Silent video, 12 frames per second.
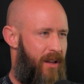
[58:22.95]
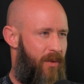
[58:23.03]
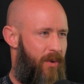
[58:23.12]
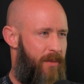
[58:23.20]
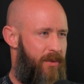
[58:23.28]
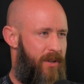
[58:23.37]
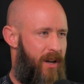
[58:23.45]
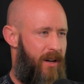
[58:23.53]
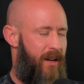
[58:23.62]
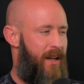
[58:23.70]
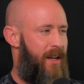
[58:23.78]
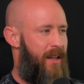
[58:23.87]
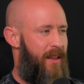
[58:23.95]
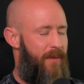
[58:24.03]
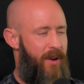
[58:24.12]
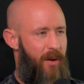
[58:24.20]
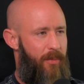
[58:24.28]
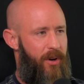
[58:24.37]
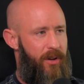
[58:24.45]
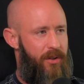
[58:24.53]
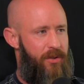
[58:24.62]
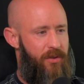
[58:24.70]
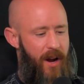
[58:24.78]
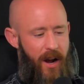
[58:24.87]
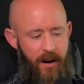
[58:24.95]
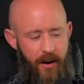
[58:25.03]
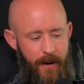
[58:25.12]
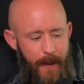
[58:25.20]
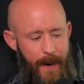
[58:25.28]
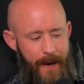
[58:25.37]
that website? They've got a pretty good tracker.